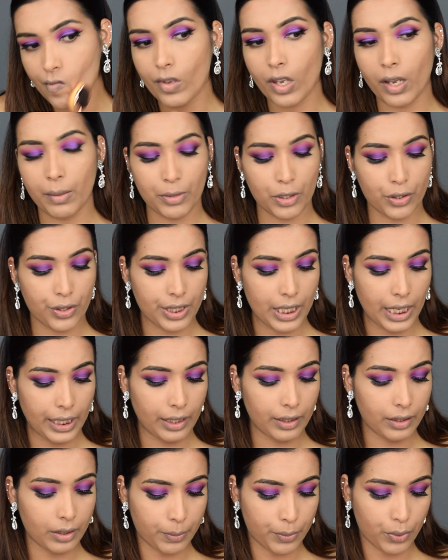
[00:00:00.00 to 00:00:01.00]
I'm just
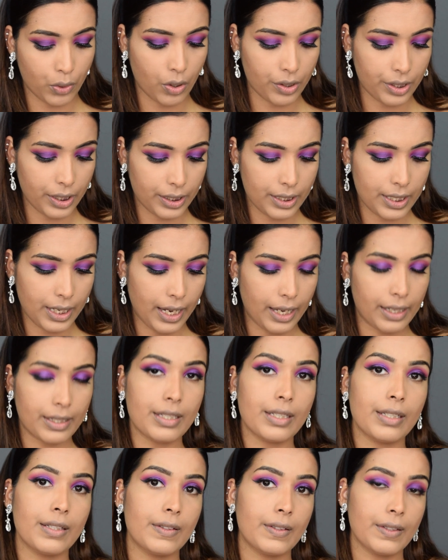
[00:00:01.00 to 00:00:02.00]
taking the product
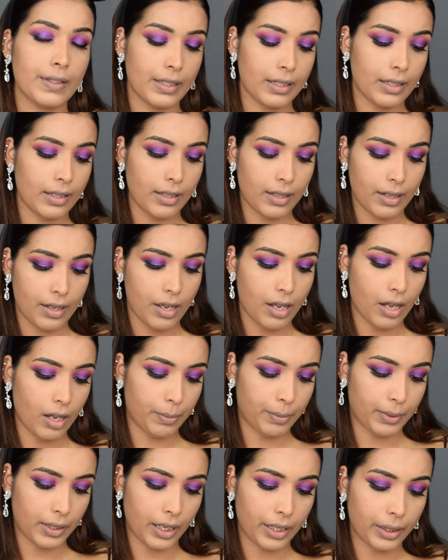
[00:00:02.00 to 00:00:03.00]
and
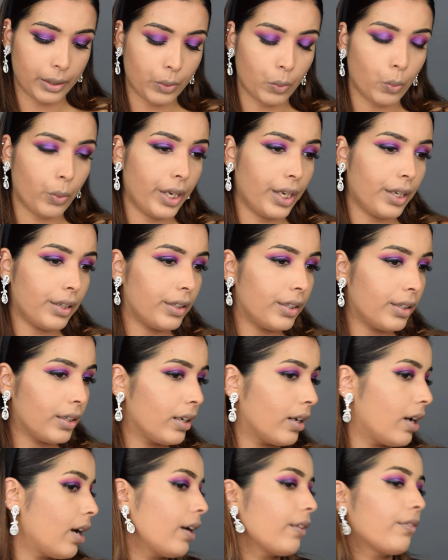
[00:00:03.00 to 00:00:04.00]
applying where
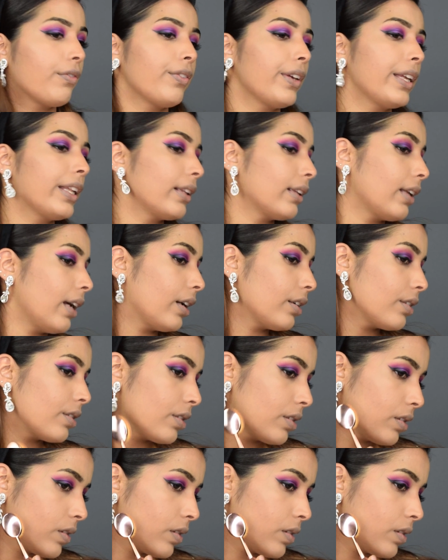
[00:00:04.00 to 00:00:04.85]
I feel that